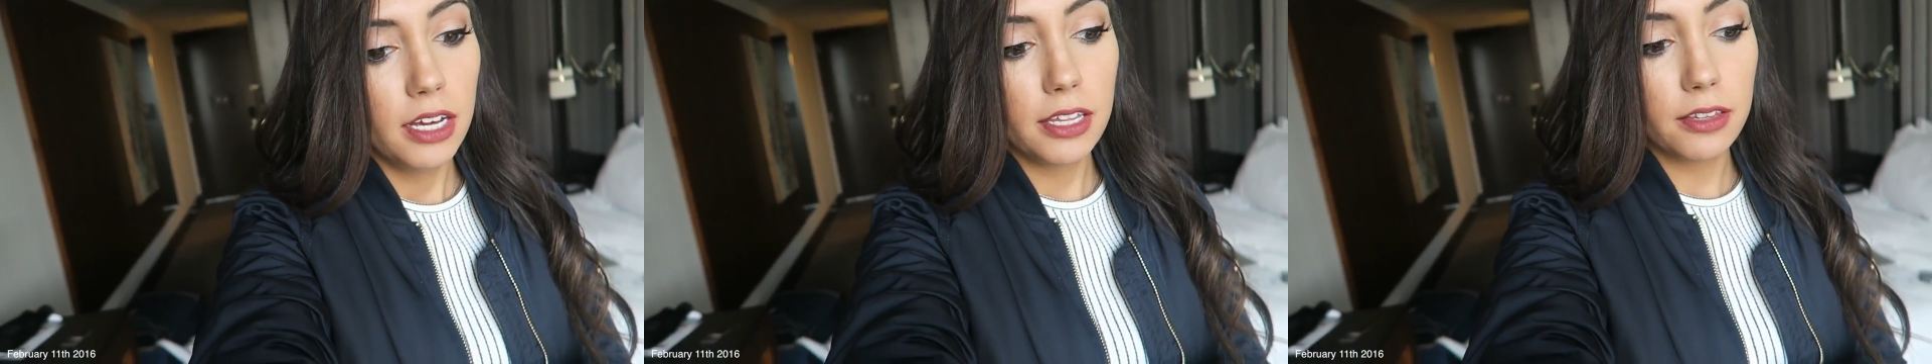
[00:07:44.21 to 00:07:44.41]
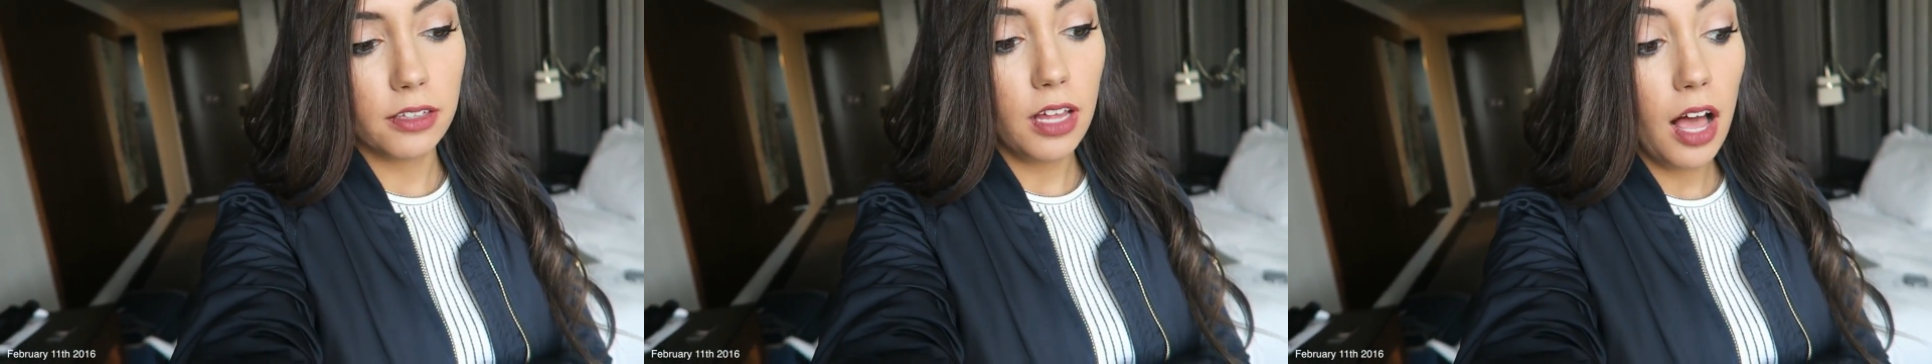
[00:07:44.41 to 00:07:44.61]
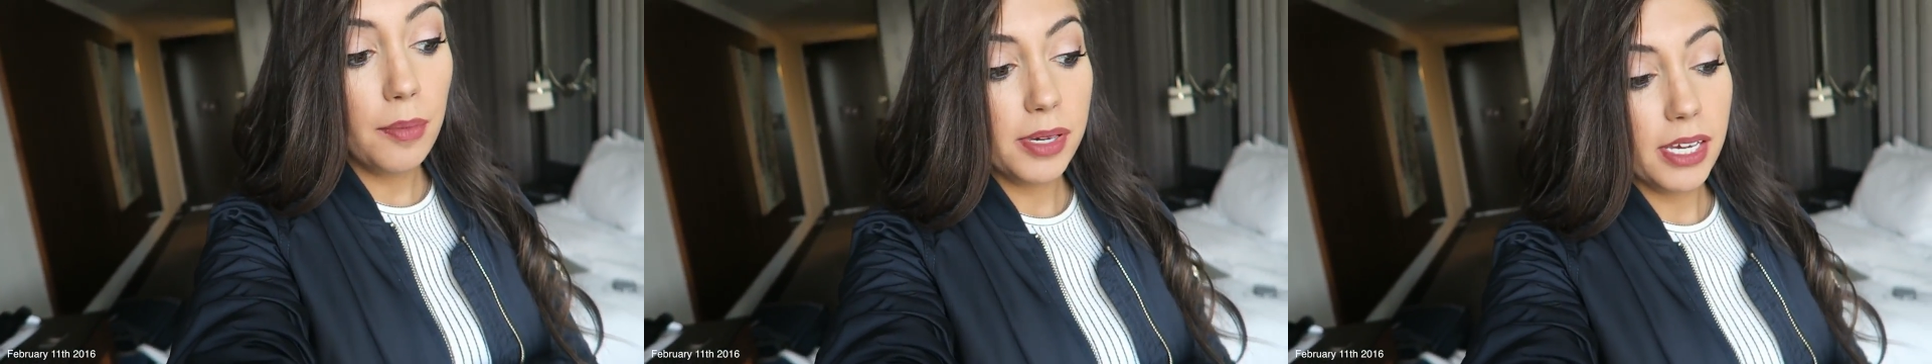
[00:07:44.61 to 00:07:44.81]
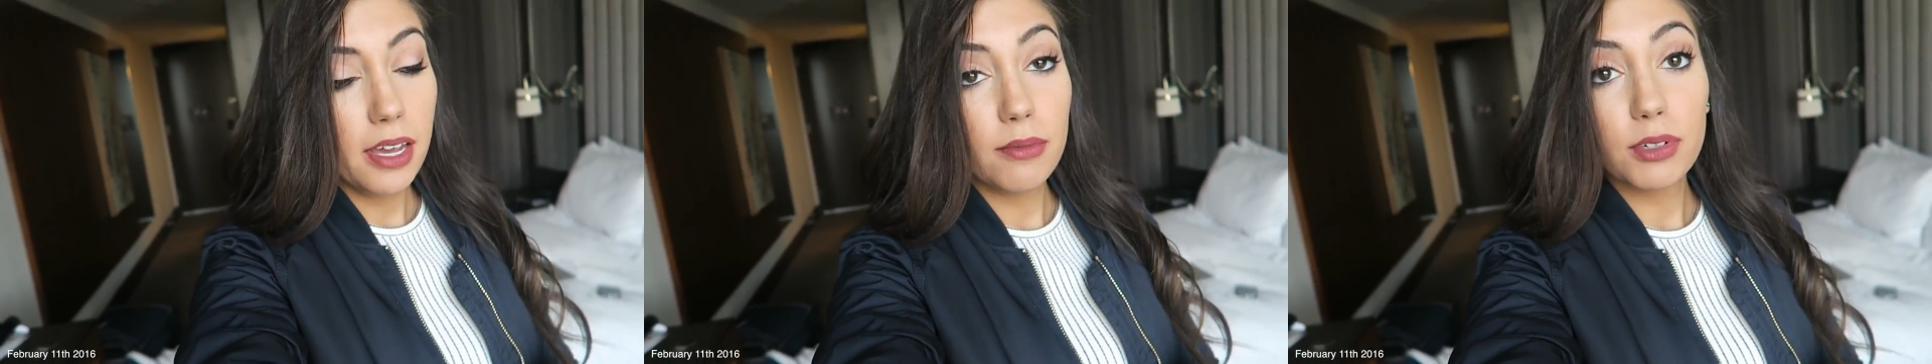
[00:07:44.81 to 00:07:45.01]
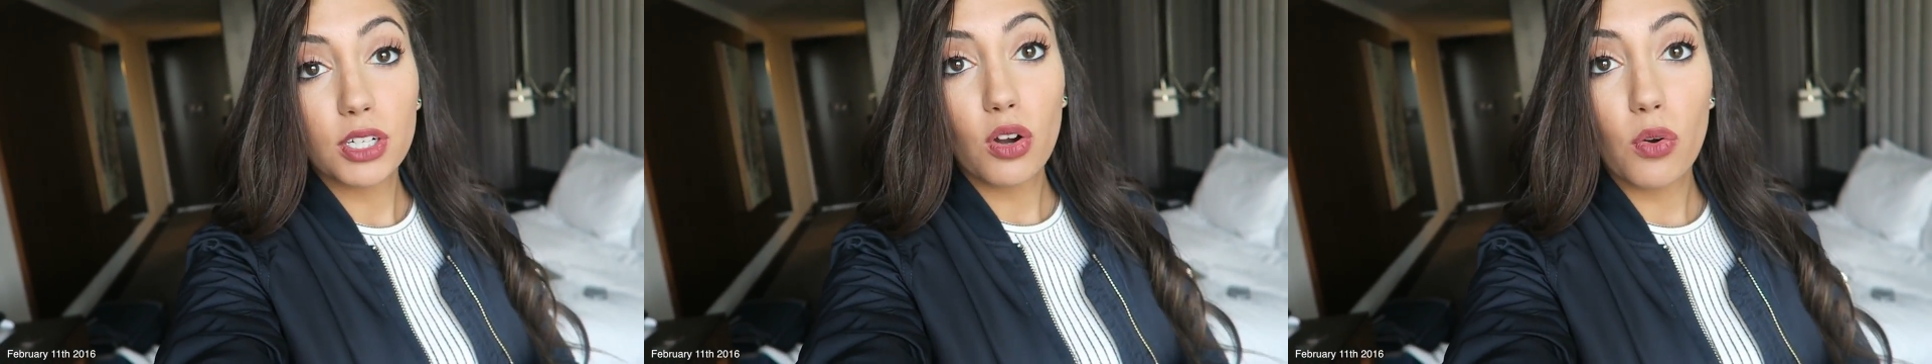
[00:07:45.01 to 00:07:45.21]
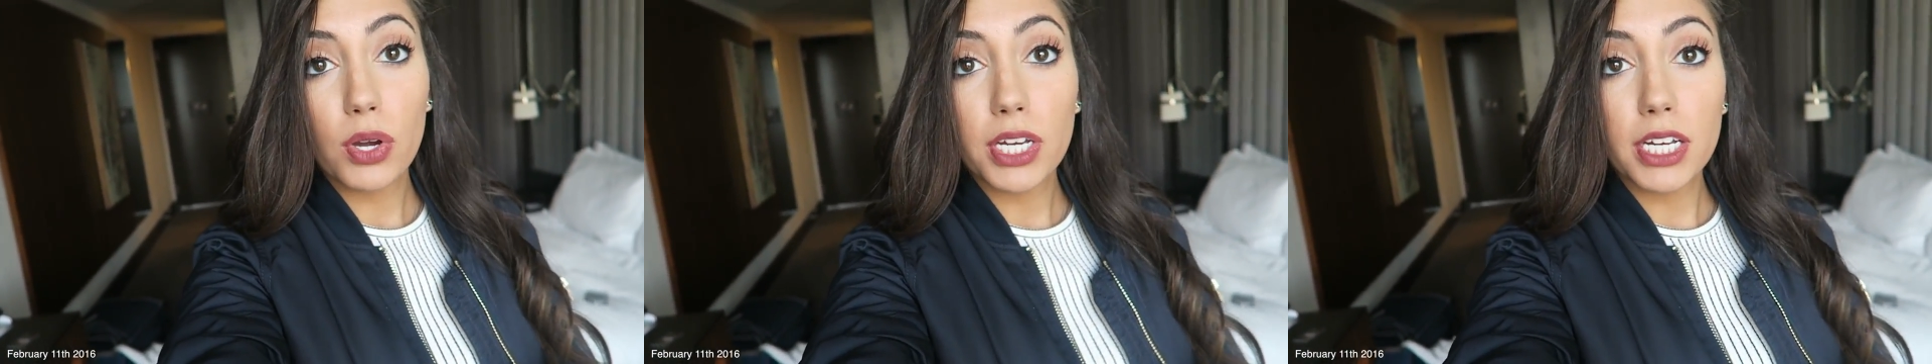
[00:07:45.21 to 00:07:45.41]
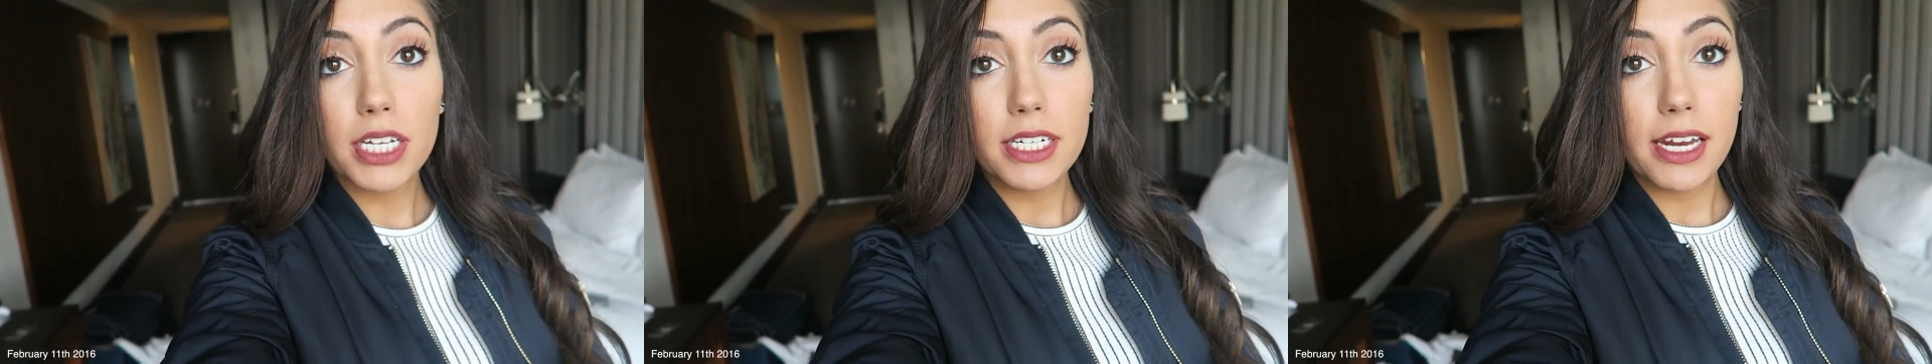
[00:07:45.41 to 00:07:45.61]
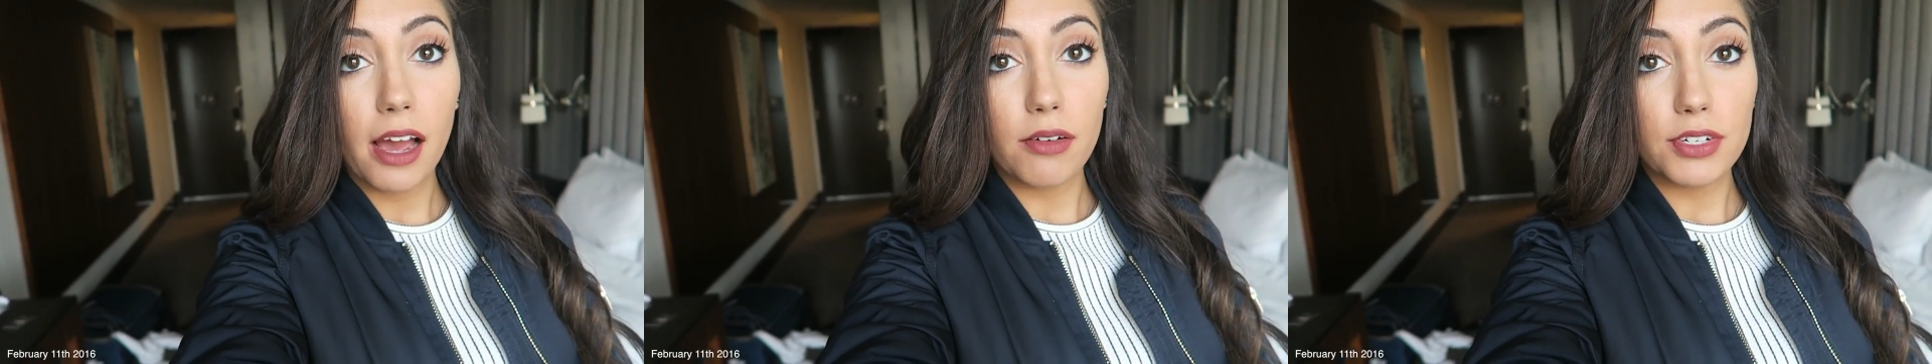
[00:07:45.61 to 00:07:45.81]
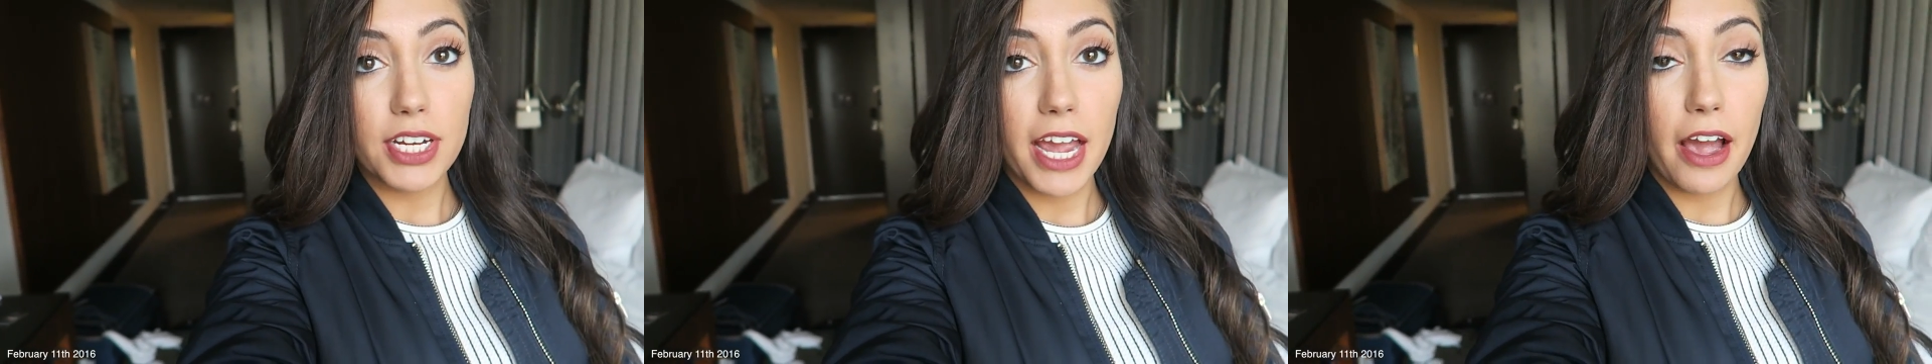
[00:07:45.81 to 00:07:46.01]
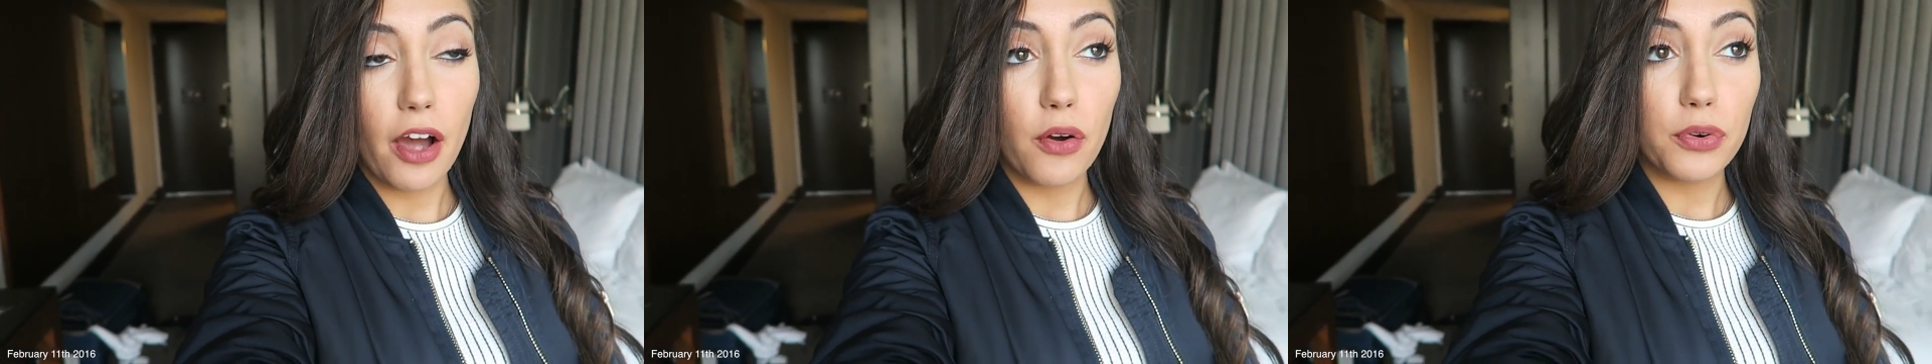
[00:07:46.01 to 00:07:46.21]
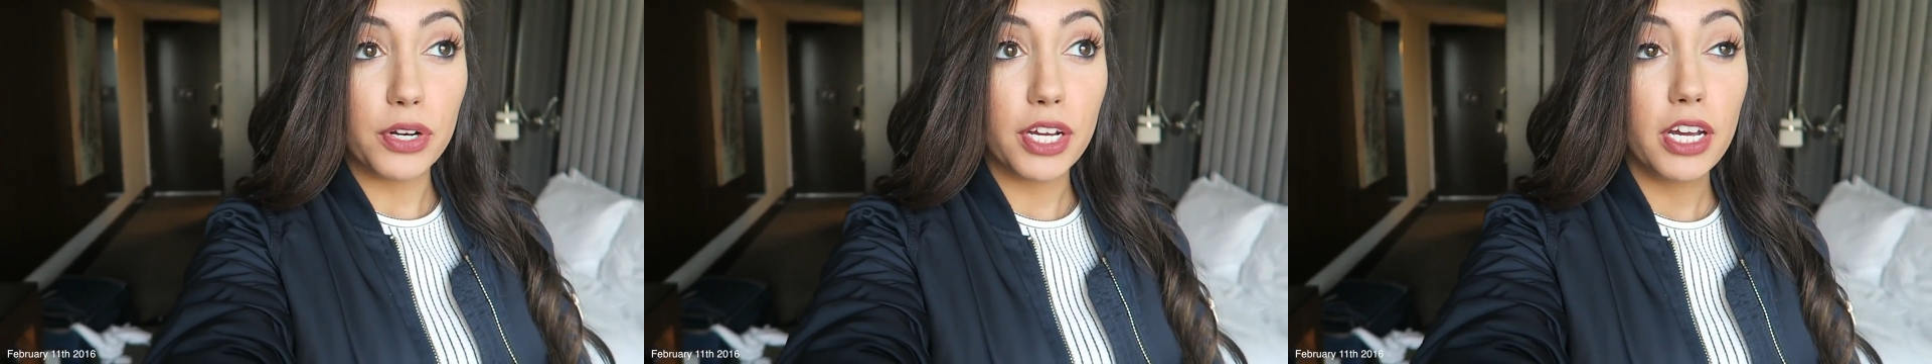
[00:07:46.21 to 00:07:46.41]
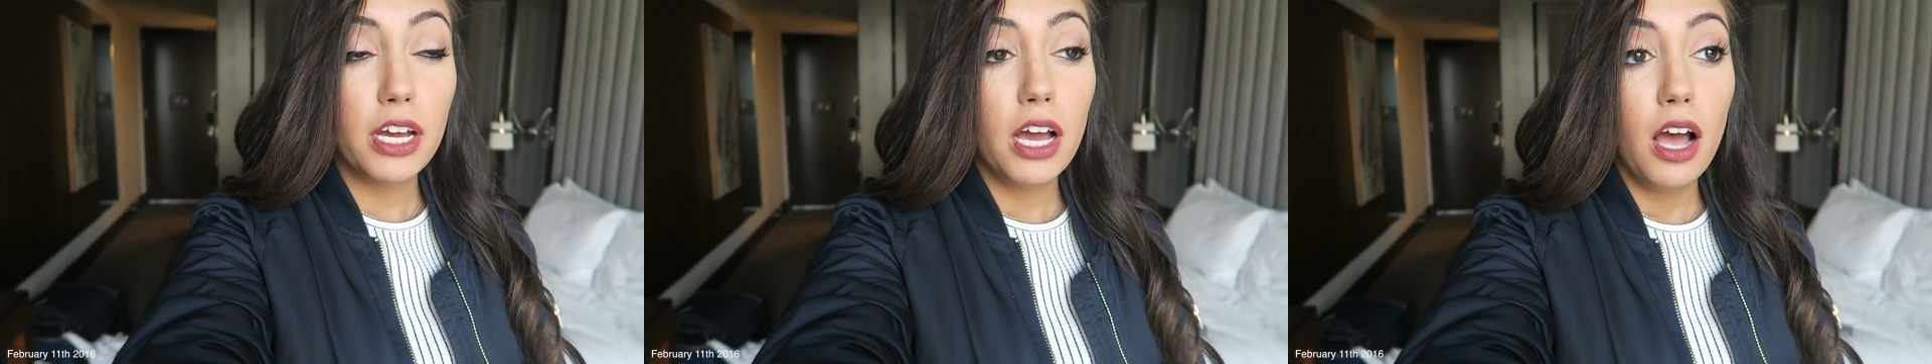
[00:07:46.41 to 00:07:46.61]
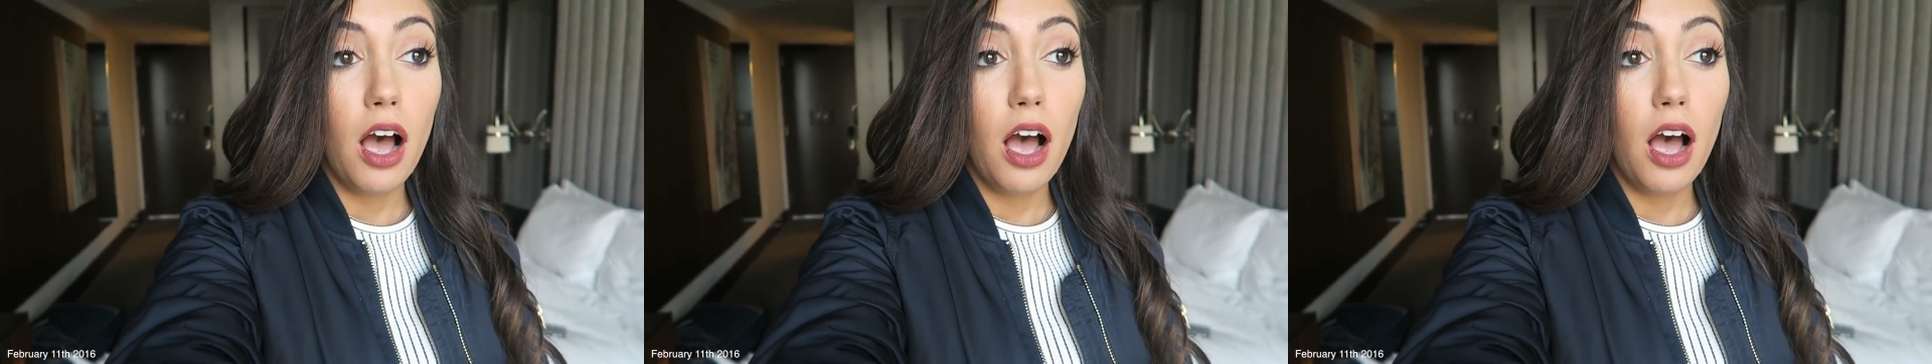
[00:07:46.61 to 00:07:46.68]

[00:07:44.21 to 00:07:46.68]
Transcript: in the lobby, and we're going downtown